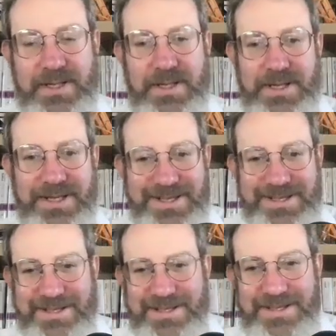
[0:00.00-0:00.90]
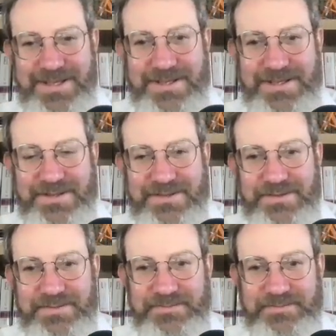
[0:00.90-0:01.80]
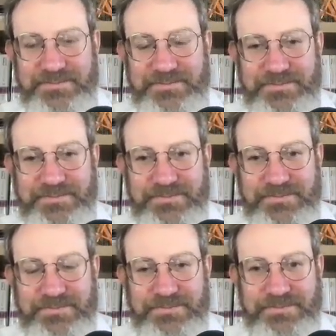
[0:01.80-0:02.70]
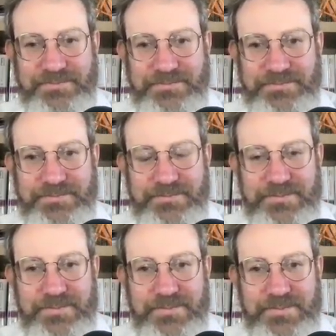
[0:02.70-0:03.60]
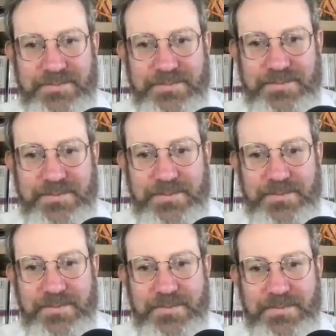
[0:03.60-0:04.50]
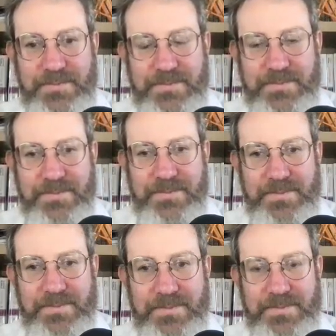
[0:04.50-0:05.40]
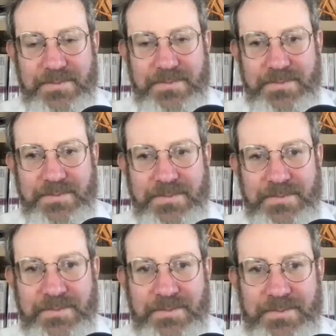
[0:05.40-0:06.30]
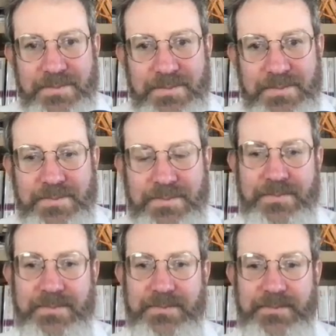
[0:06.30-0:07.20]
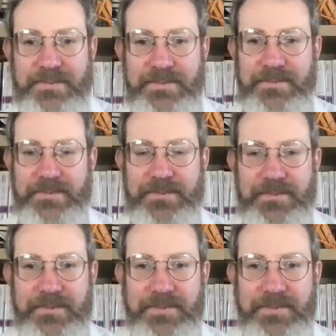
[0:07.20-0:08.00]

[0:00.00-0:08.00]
(not speaking)